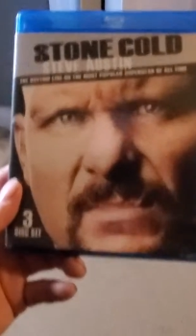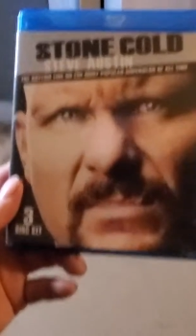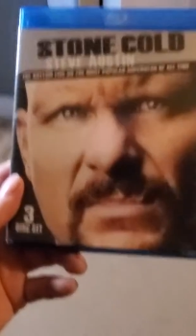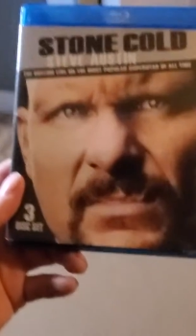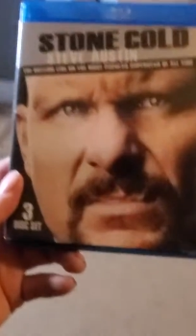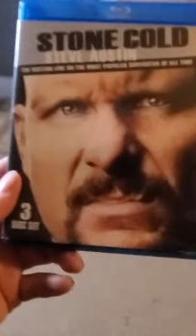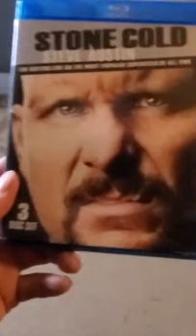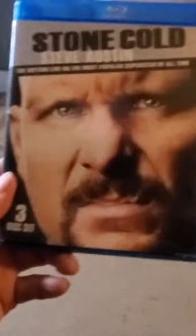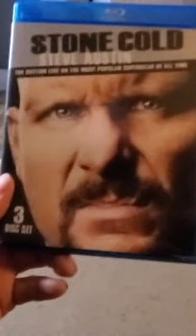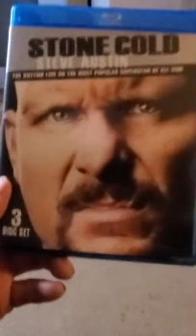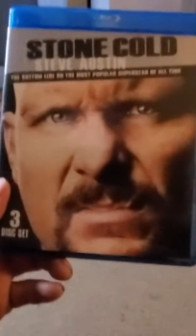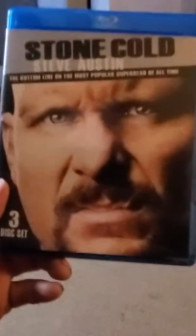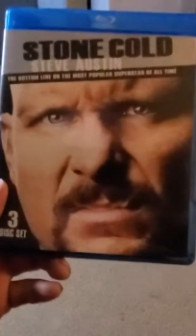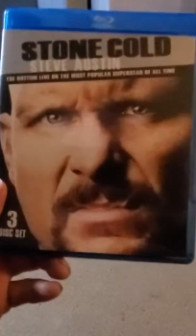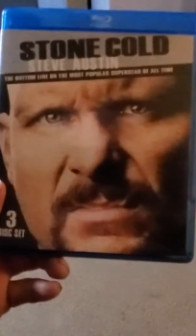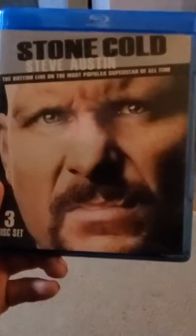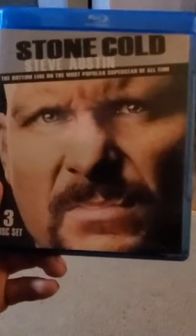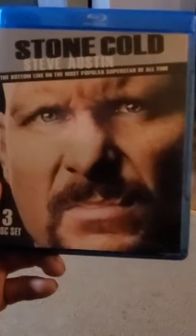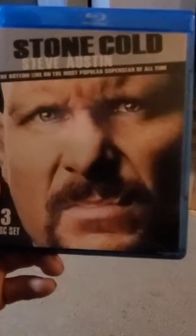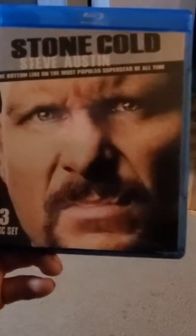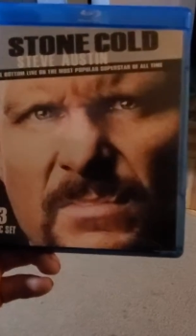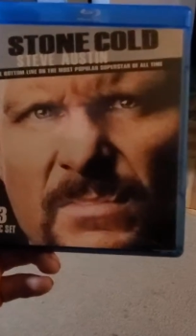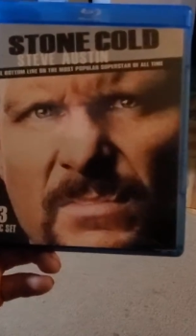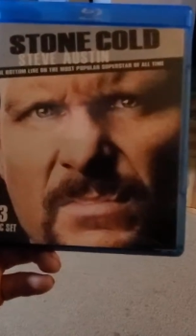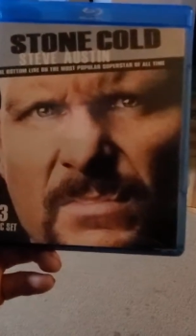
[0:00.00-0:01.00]
three disc set.
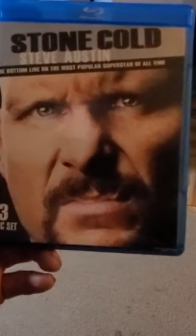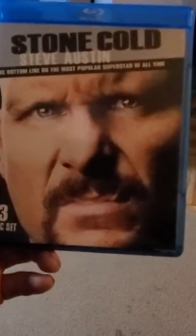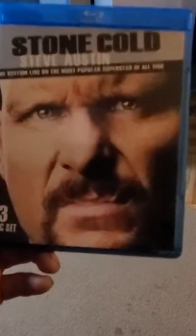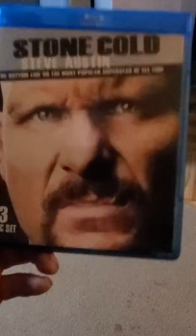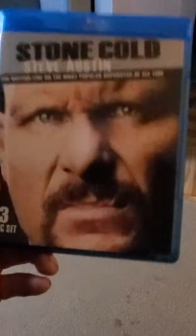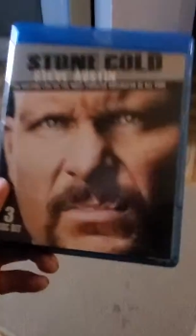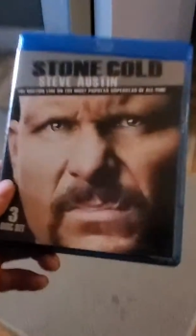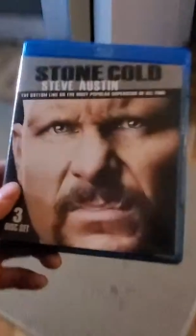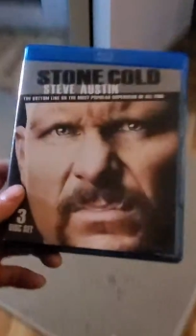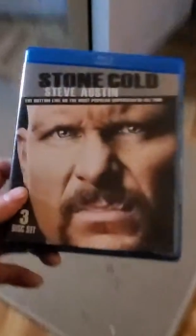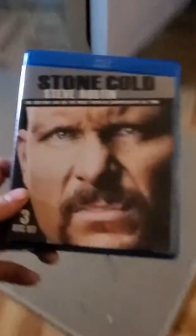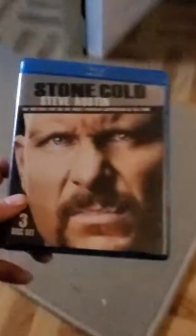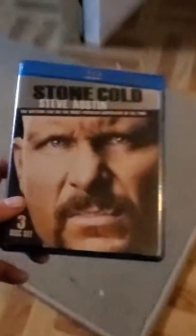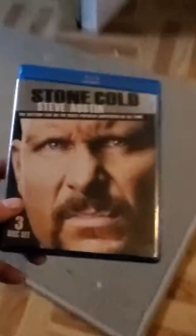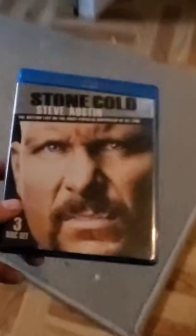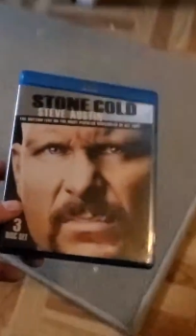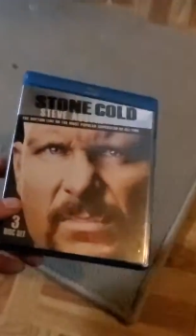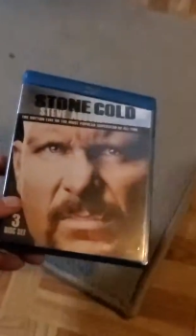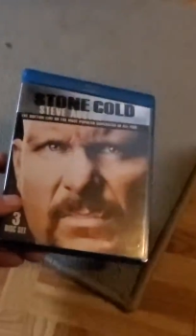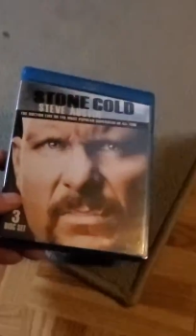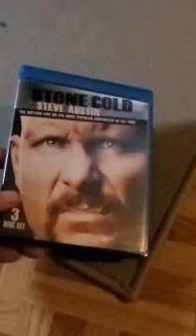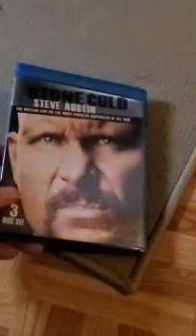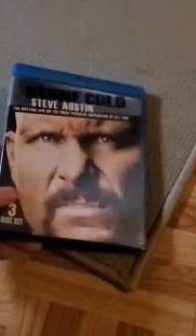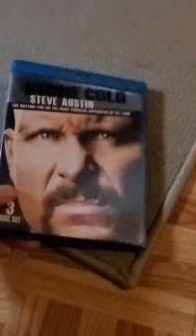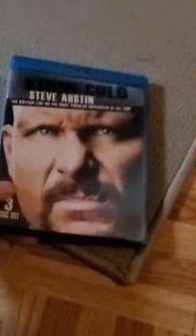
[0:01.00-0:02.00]

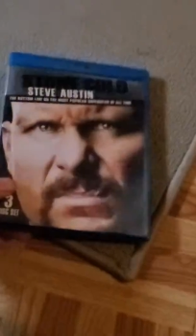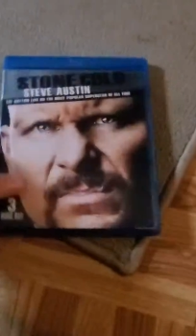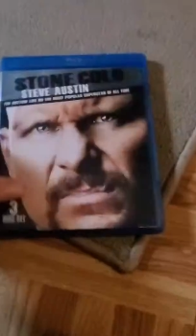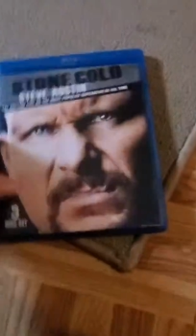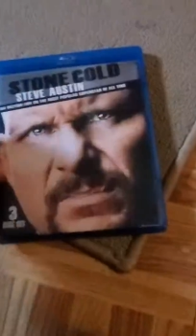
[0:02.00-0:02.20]
Great